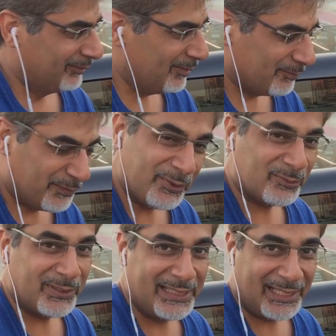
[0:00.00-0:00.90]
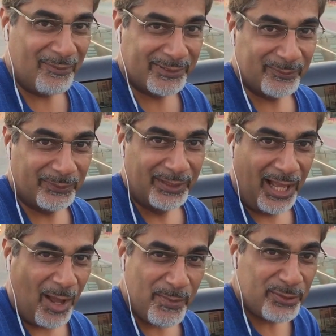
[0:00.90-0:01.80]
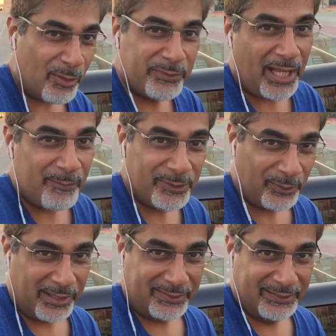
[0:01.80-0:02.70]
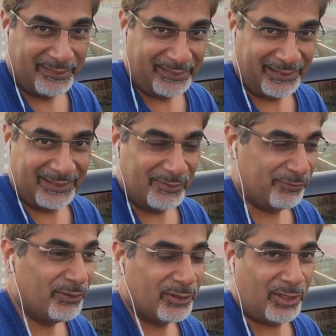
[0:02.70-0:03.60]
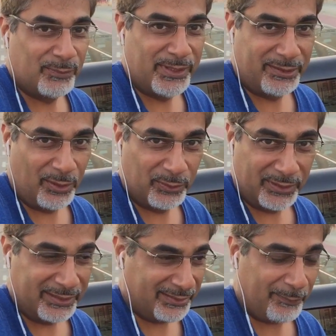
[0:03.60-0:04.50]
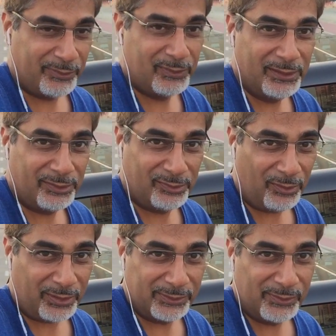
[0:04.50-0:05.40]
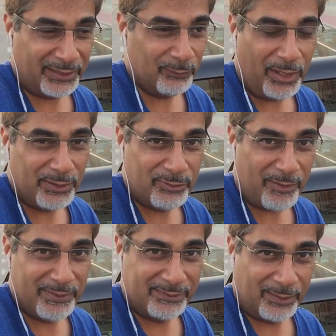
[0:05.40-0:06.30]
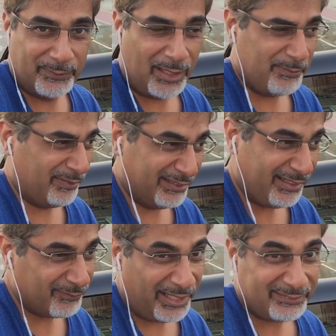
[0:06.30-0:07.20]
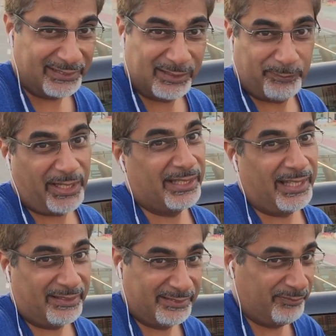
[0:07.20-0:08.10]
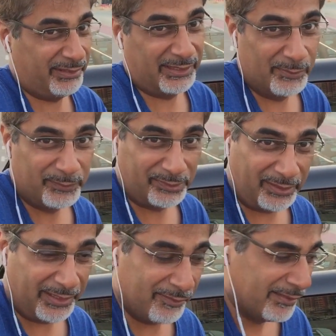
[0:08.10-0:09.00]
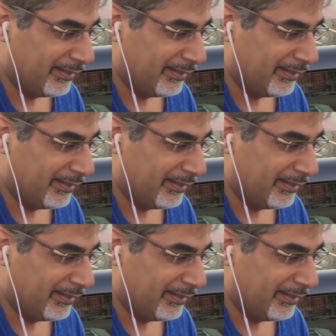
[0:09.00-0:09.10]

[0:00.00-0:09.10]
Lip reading: It feels really comfortable. I've been to Abu Dhabi twice in this thing, and the fuel economy is so good, it's absolutely a shocker. You think, why are you driving this to Abu Dhabi? You're like, yeah, well, actually, it's better than that Civic that Imtiaz had.